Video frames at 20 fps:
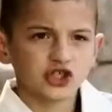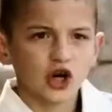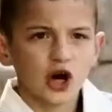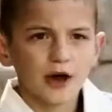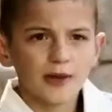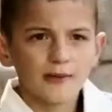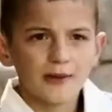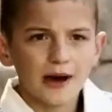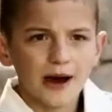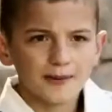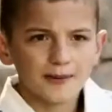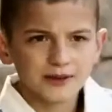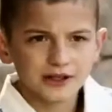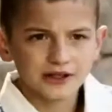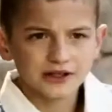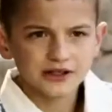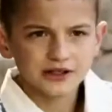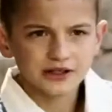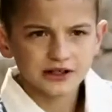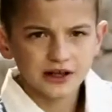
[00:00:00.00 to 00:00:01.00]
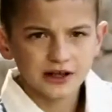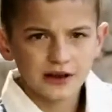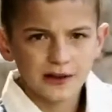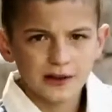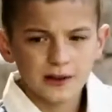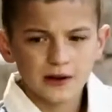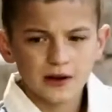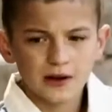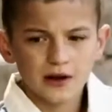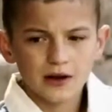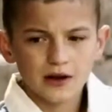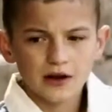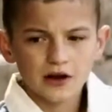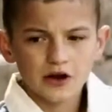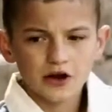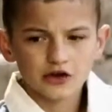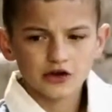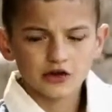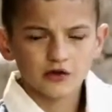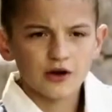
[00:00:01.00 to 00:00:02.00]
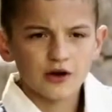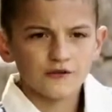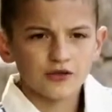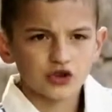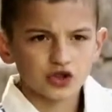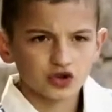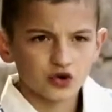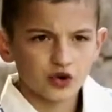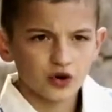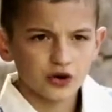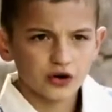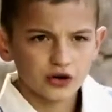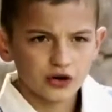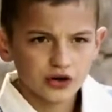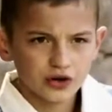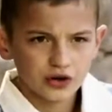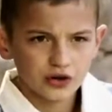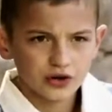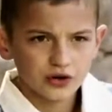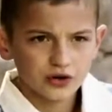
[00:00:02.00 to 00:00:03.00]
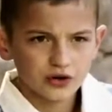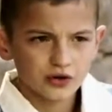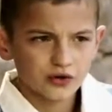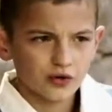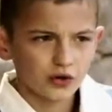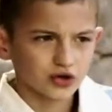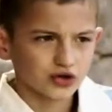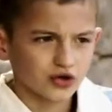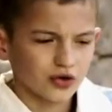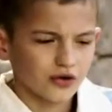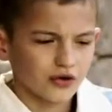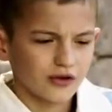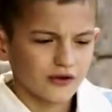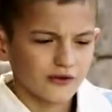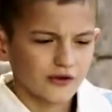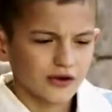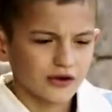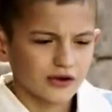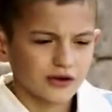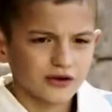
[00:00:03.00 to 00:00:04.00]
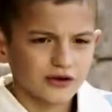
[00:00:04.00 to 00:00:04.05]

John the Baptist, in the River Jordan, or Jordan River.